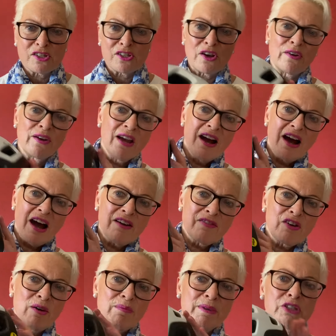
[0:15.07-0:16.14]
So I've
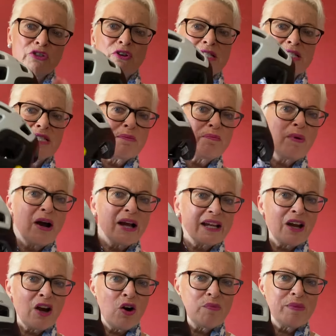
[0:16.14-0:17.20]
got my trusty bike
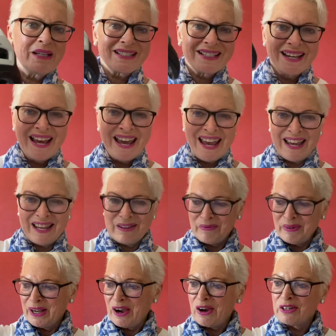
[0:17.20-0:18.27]
helmet and
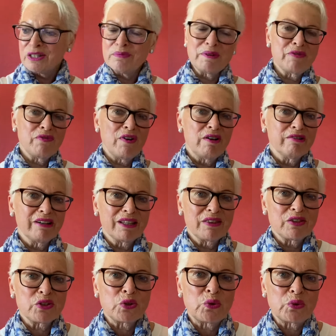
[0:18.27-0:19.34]
we're going to be following
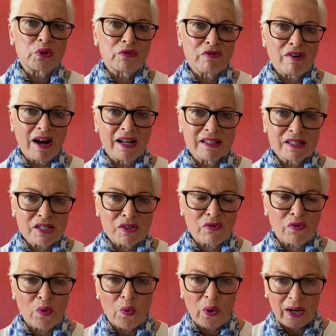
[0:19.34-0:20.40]
the Tour de France
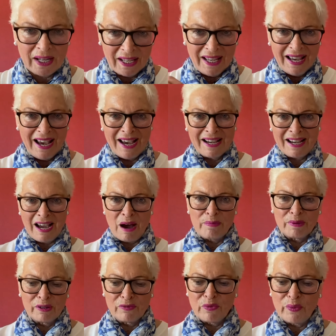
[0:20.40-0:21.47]
for a
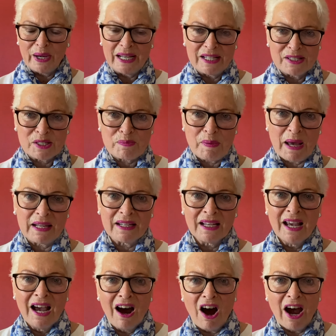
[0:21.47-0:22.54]
couple of weeks. But
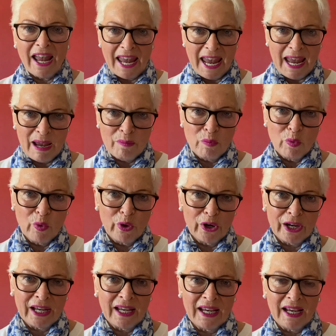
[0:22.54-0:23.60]
I am
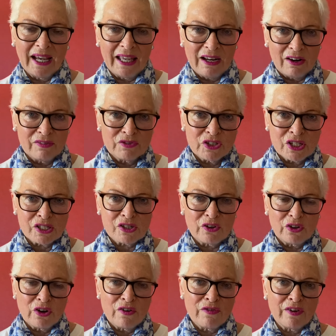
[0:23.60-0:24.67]
working and I've just
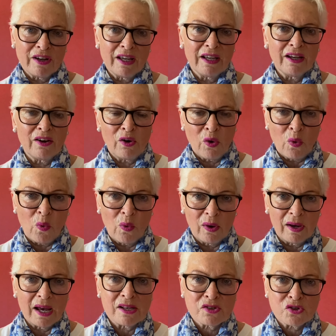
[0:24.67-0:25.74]
got off a
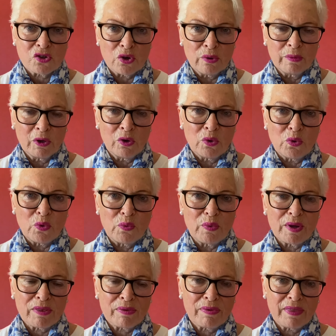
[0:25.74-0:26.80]
call, a Zoom call
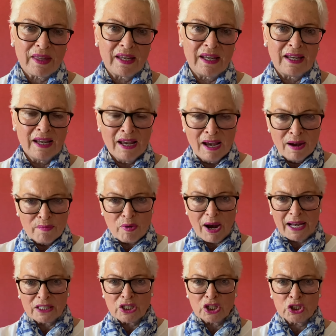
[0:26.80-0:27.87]
with the
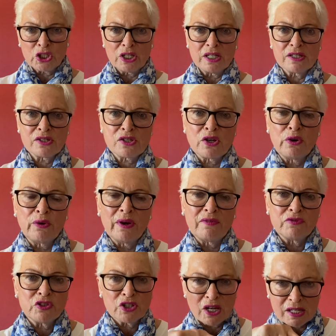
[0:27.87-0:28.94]
practitioners who
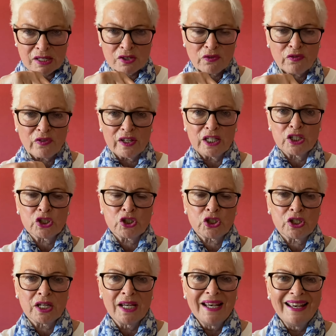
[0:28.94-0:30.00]
have just
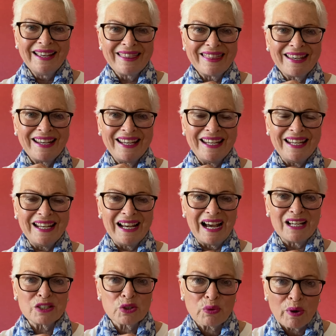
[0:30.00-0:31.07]
finished the
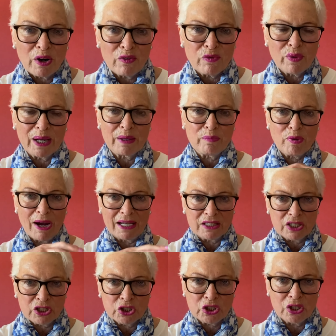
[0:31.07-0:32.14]
12-week
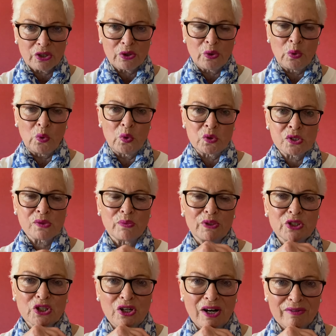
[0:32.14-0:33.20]
practitioner course,
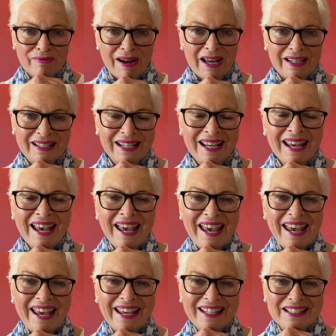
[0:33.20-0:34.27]
which I run,
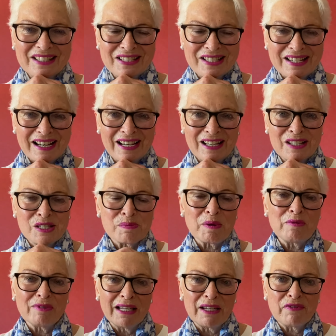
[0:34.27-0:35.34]
and it's
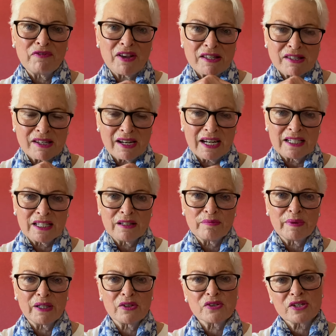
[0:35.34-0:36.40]
been really fascinating
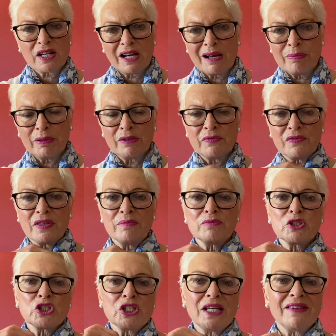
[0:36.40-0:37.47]
because a couple of them
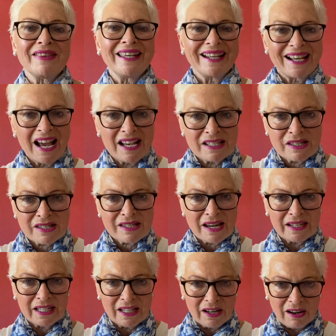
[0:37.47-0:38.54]
shared their case
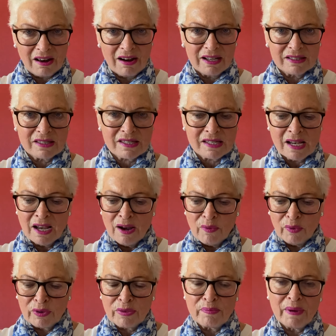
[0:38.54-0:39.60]
study clients
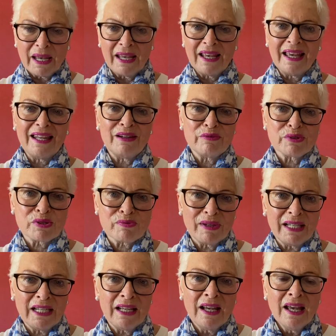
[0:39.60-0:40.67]
with me, and it was
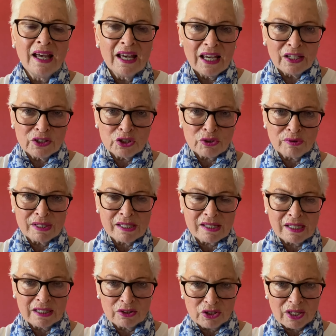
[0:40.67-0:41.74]
really
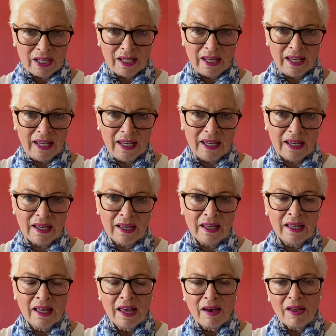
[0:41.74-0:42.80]
interesting to
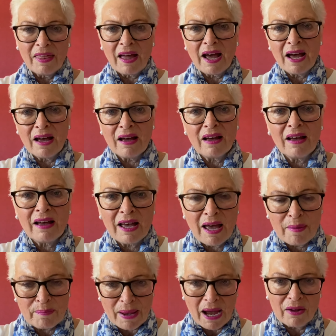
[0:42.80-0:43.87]
hear
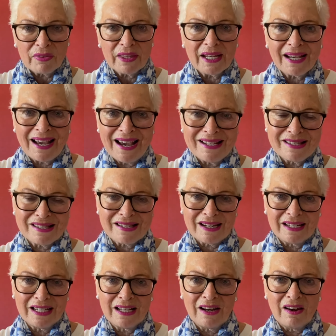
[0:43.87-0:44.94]
about their case
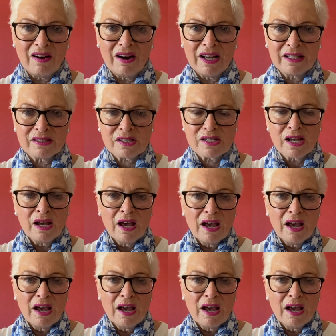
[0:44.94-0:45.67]
study clients,